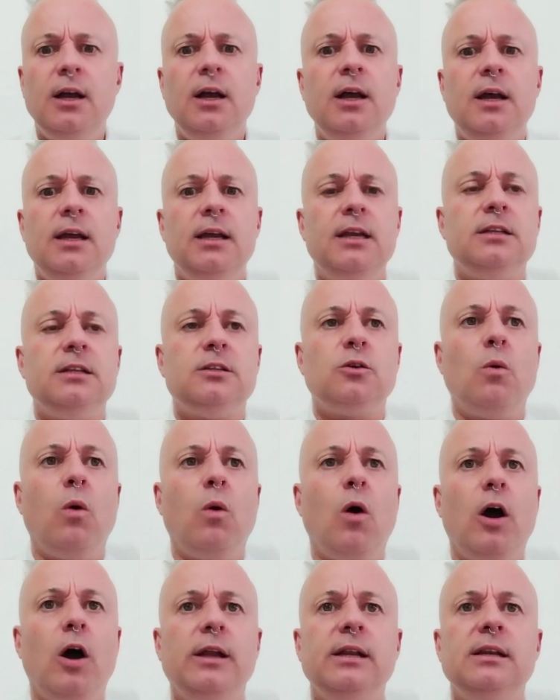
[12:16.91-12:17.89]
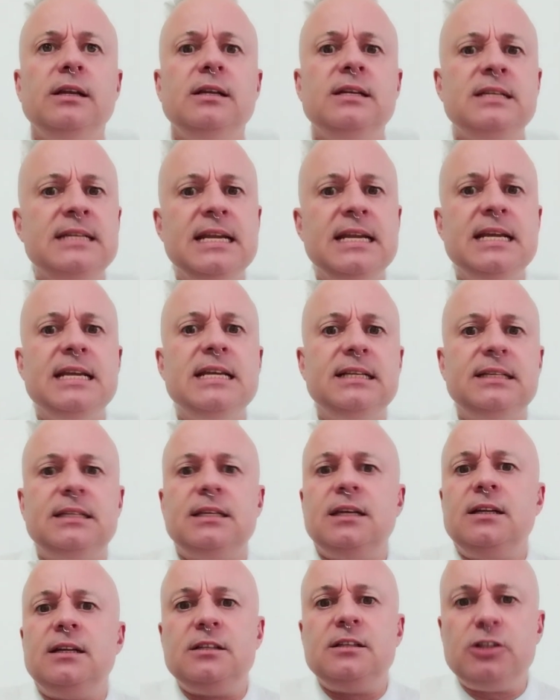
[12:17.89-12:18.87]
it's quite neat
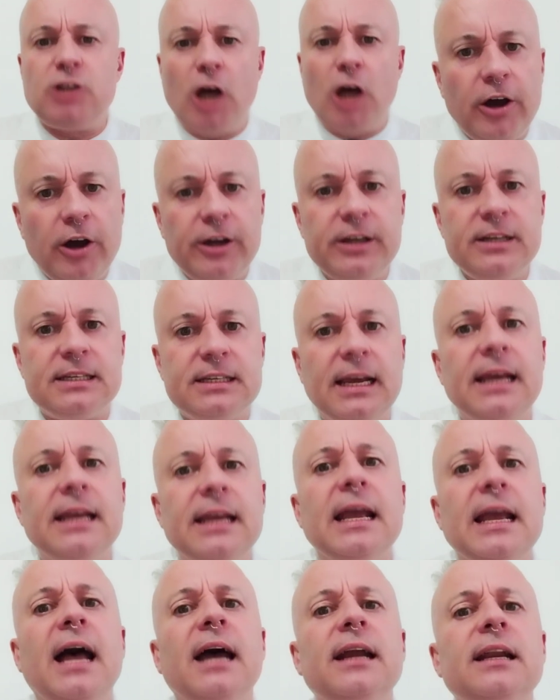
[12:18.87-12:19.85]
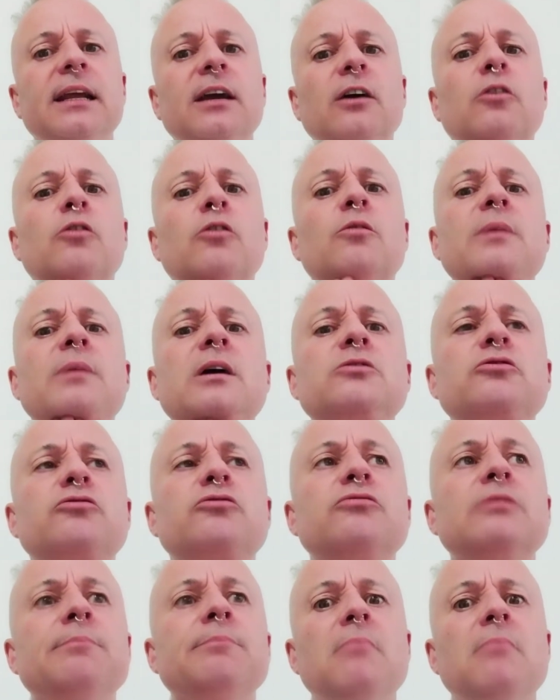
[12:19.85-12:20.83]
and tidy, and it almost
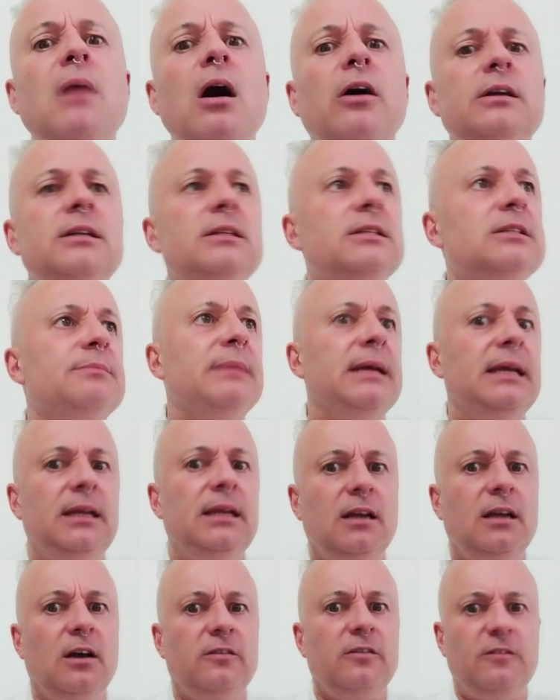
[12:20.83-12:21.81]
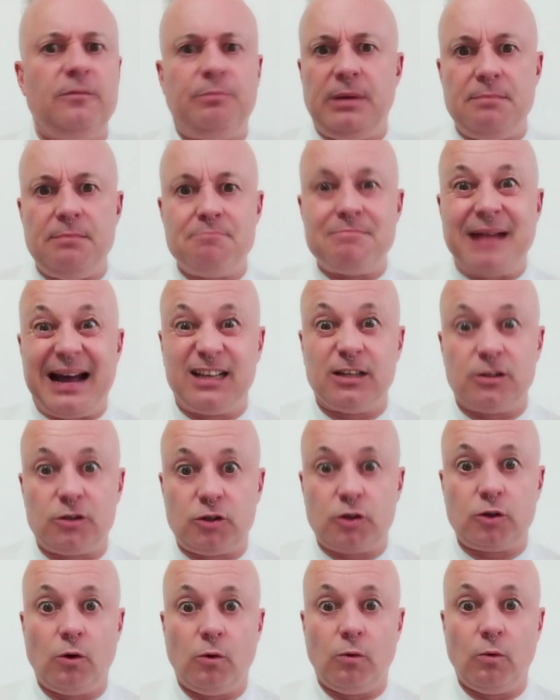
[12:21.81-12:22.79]
reminds me kind of being back at
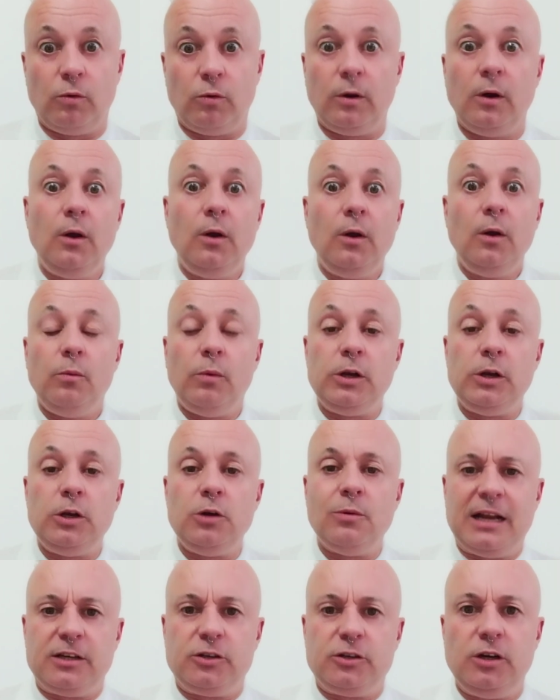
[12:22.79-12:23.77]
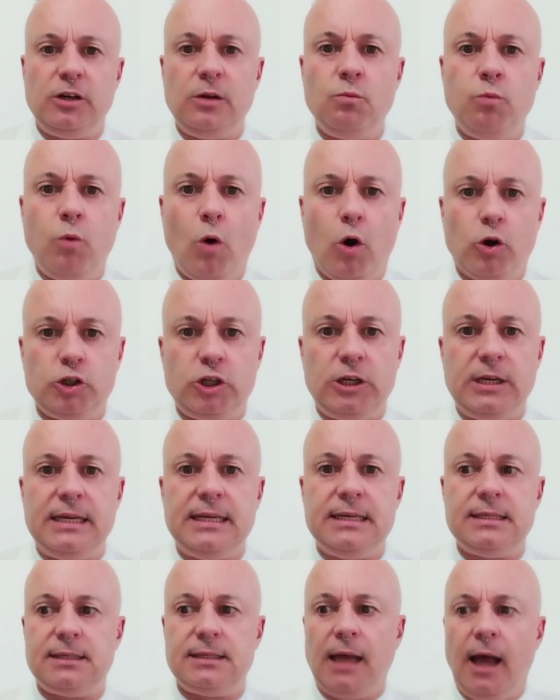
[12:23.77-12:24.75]
school when you actually watch
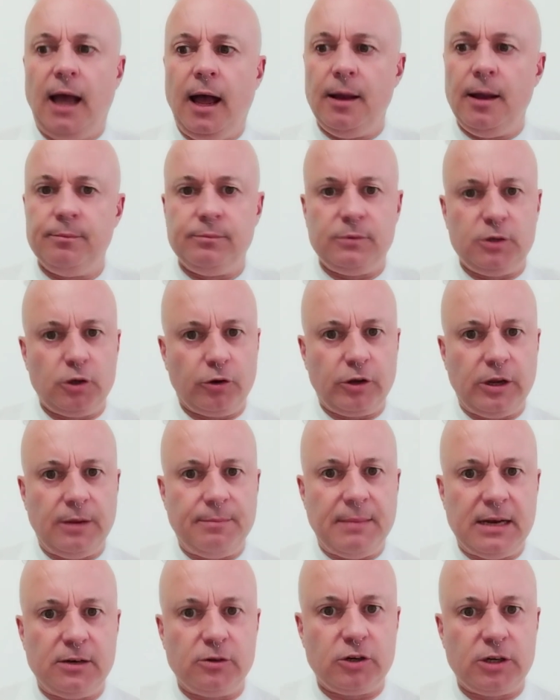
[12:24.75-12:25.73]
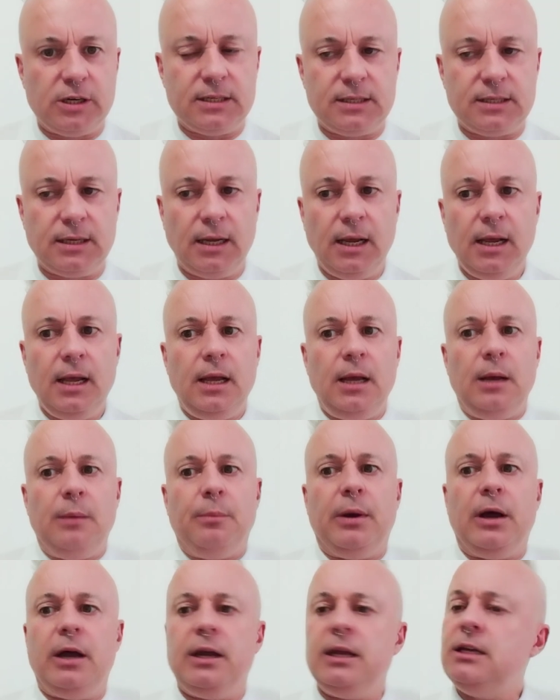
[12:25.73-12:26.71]
his documentaries.
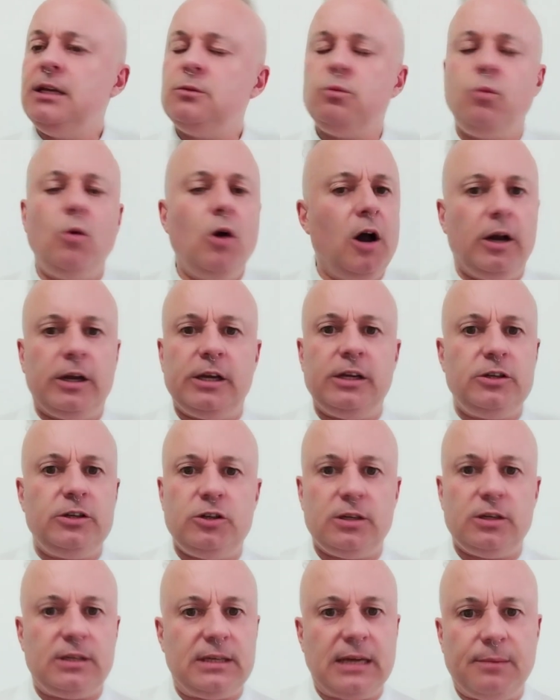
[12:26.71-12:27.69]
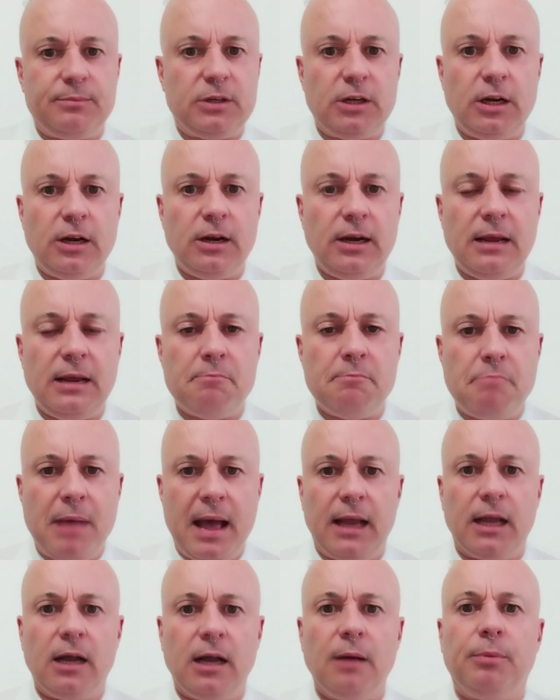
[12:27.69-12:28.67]
But his work is just absolutely
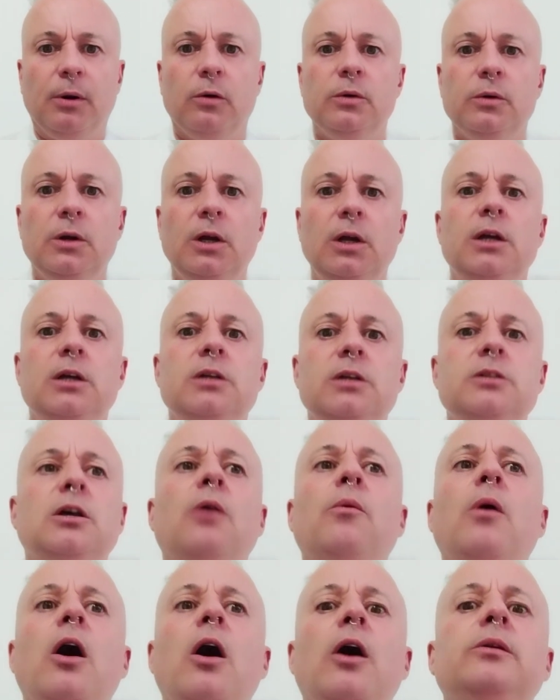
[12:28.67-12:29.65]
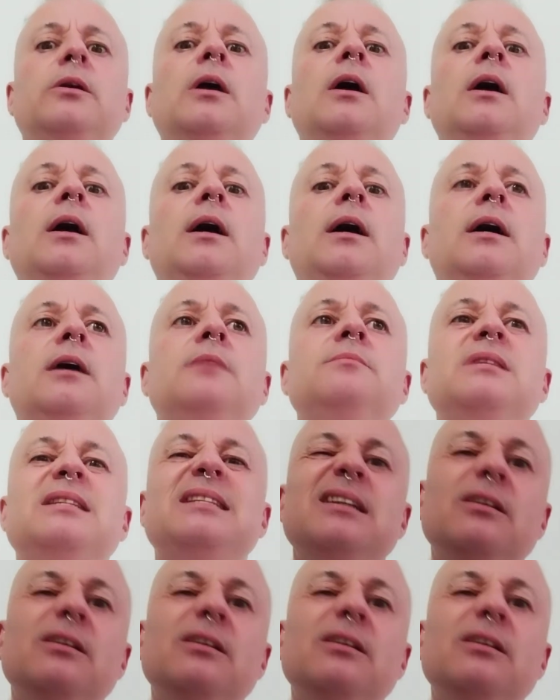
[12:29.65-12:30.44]
impeccable, so I am still